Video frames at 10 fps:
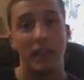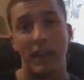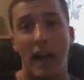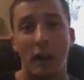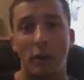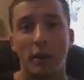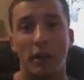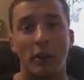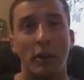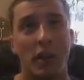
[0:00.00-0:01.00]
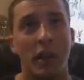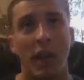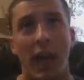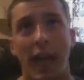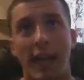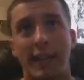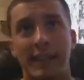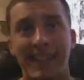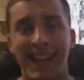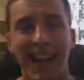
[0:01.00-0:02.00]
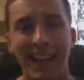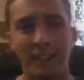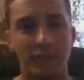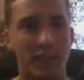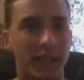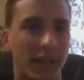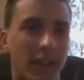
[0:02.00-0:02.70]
an hour ago, and it's kind of like a